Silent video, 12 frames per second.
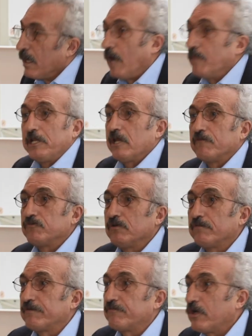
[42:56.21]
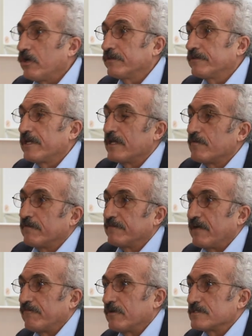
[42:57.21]
How many of you have ever heard the name of
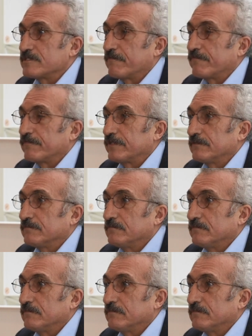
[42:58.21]
Nawwab Safavi?